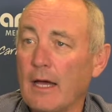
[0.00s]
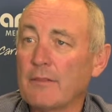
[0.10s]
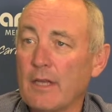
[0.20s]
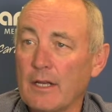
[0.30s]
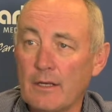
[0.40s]
I
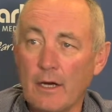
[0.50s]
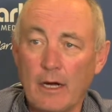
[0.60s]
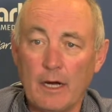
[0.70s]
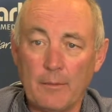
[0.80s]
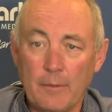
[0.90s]
thought
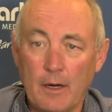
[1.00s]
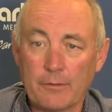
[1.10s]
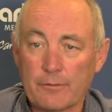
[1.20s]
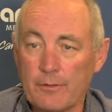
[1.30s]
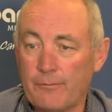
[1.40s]
all
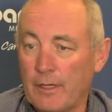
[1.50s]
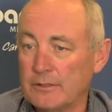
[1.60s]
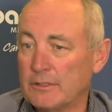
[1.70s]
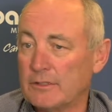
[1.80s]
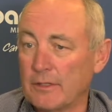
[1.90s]
three
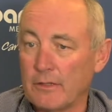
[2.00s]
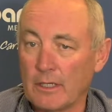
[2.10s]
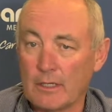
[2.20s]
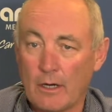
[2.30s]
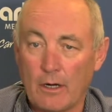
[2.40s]
phases. I
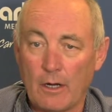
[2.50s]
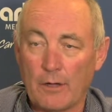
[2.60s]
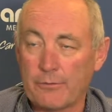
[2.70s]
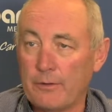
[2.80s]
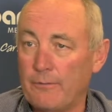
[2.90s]
think
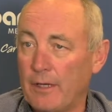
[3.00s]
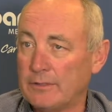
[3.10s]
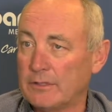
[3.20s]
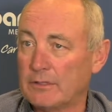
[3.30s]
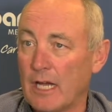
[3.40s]
all three
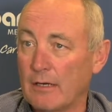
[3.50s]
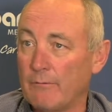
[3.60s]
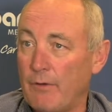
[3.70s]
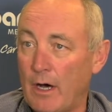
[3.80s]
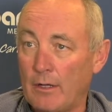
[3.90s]
phases got
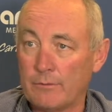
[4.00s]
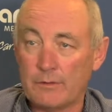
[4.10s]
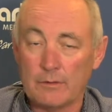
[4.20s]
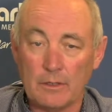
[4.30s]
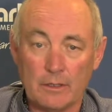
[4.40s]

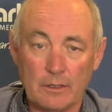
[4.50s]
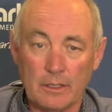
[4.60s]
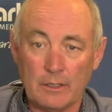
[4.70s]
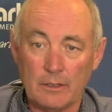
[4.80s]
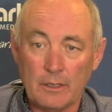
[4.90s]
involved
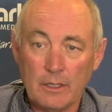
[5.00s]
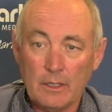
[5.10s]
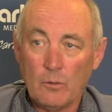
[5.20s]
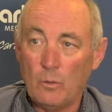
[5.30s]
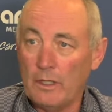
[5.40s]
in
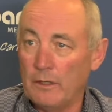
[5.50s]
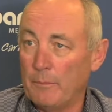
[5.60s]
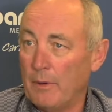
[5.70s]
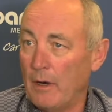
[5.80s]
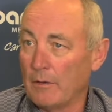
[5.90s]
winning
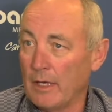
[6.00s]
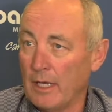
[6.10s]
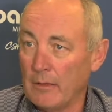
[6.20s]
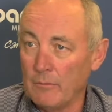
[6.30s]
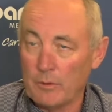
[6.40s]
the ball
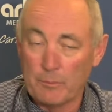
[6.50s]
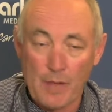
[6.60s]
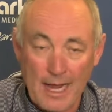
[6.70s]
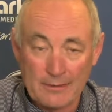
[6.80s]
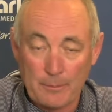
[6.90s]
game. We
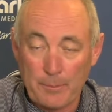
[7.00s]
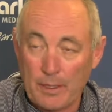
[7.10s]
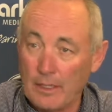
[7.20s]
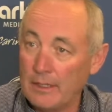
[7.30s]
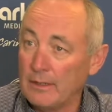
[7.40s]
blocked the
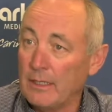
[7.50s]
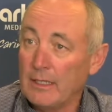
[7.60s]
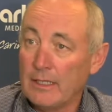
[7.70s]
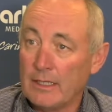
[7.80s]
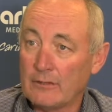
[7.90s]
punt
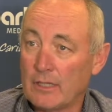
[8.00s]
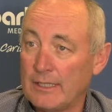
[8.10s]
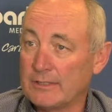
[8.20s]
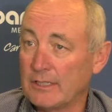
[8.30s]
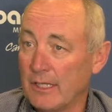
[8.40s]
and
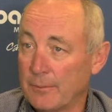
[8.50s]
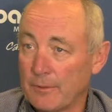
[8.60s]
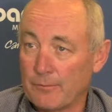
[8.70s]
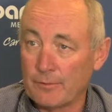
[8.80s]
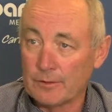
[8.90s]
tried to set up
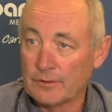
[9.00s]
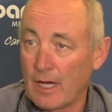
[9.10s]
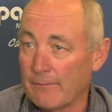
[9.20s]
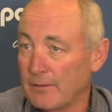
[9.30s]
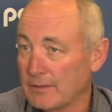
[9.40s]
the first
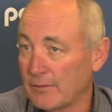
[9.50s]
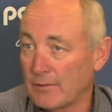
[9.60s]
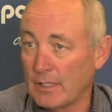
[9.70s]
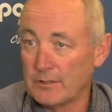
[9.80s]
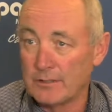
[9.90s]
offensive
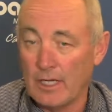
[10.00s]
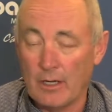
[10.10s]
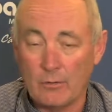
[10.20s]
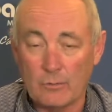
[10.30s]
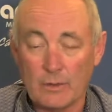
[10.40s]

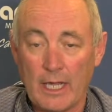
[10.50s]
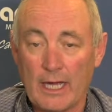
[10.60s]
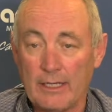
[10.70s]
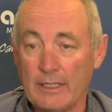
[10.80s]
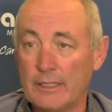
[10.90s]
touchdown. We
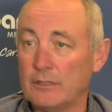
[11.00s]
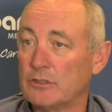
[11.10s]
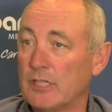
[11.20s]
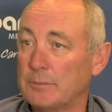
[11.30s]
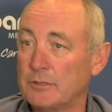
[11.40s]
had an
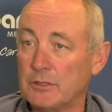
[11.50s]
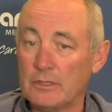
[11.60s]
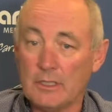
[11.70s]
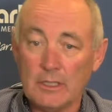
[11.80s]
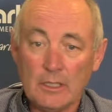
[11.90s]

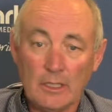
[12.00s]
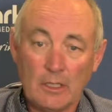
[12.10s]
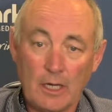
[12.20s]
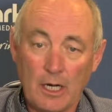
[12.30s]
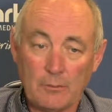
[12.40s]
interception
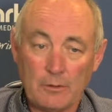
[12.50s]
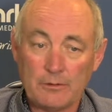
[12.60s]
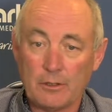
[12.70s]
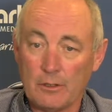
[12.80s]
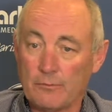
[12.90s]

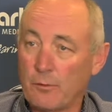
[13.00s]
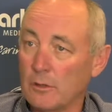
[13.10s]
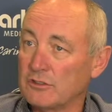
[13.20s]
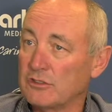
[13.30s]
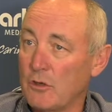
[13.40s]
return
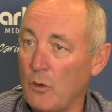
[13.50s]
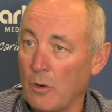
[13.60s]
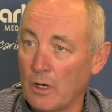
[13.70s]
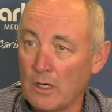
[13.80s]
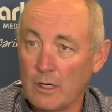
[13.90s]
for a
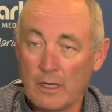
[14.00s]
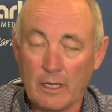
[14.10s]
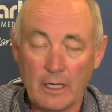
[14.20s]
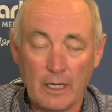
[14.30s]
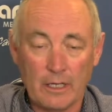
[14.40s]
score.
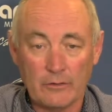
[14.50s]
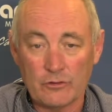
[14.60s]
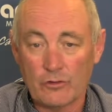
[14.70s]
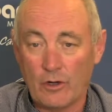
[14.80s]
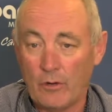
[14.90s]
And
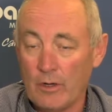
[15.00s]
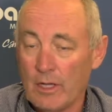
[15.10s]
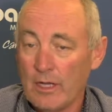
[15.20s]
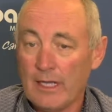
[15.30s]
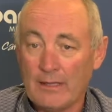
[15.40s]
so
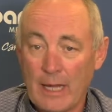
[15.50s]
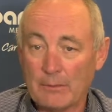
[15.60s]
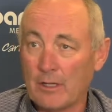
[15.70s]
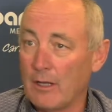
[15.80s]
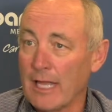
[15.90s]
that
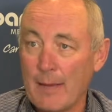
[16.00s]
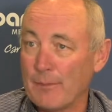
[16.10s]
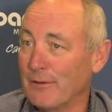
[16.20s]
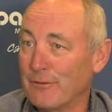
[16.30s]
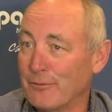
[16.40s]
would all
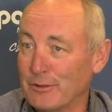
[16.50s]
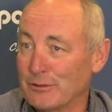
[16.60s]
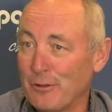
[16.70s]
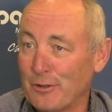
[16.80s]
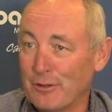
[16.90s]
happen in the first
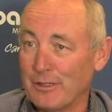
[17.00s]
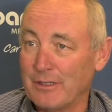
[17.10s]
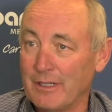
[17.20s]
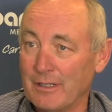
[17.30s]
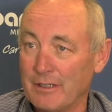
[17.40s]
quarter.
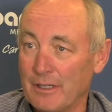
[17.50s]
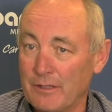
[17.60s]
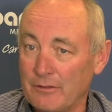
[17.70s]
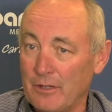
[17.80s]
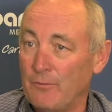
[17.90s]

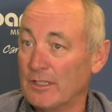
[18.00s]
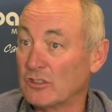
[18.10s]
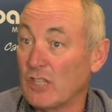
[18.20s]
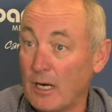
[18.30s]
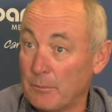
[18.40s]
And defense
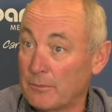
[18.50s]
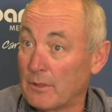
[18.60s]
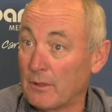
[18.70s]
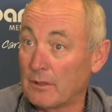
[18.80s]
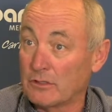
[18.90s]

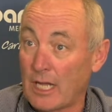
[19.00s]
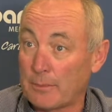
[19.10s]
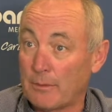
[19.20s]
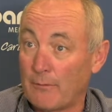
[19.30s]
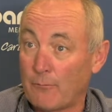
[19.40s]

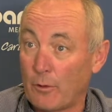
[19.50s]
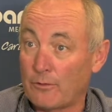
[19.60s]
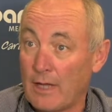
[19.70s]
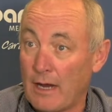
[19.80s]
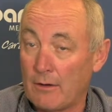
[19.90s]
stopped on
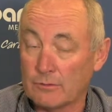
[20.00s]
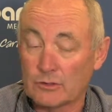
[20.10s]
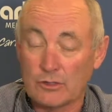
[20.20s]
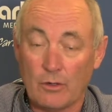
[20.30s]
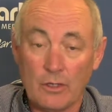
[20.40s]
fourth down.
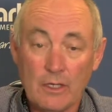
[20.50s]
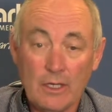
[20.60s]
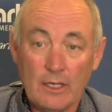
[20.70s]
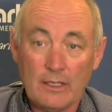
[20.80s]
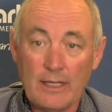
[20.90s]
So
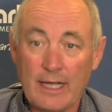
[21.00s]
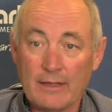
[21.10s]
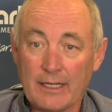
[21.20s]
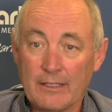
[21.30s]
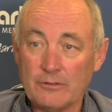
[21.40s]

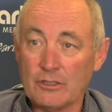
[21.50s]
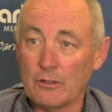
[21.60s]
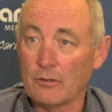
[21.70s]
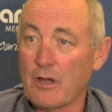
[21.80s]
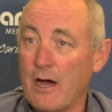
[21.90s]
that gives you a
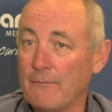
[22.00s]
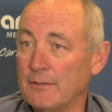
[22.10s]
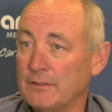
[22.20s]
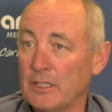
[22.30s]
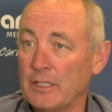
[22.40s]
little
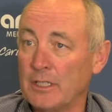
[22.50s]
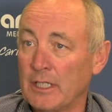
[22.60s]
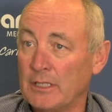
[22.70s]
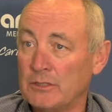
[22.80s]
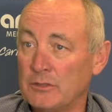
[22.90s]
confidence
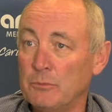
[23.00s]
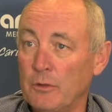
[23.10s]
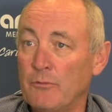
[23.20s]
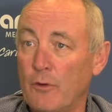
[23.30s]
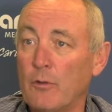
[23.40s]
as you
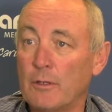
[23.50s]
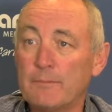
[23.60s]
move forward.